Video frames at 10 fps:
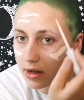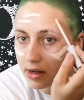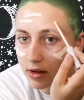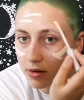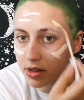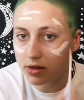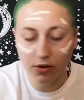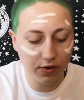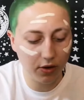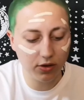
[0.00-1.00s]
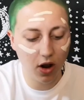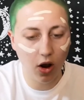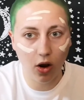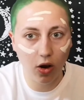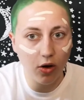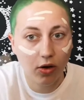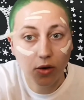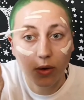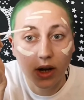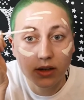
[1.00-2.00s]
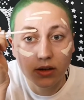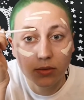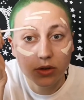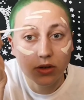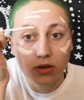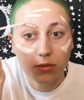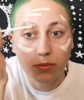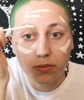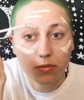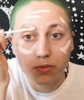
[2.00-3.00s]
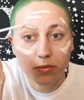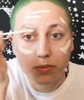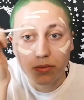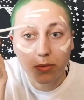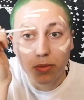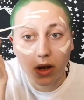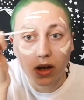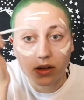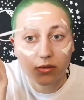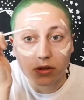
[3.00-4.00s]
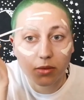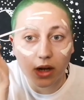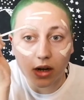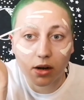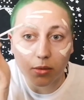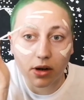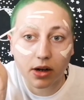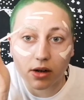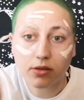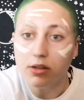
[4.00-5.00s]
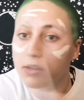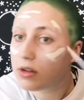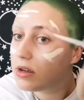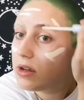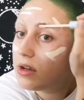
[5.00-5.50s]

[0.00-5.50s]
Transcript: Now I know this stuff goes a long way, so I'm just going to apply some to my eyebrows.